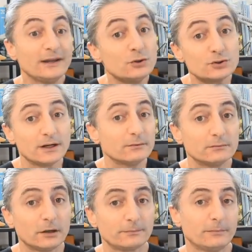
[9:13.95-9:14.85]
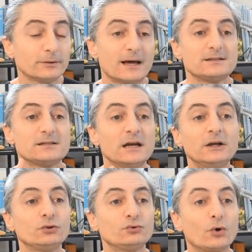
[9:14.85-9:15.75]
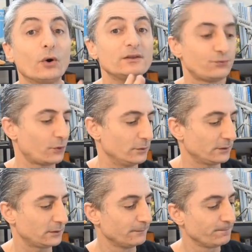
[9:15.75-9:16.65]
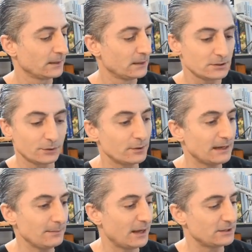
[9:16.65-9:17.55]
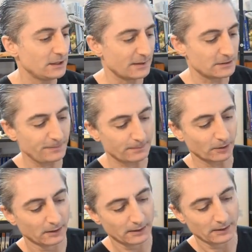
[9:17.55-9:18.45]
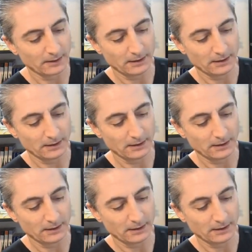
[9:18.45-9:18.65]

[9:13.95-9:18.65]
And usually what people does is to go in front. So you can imagine people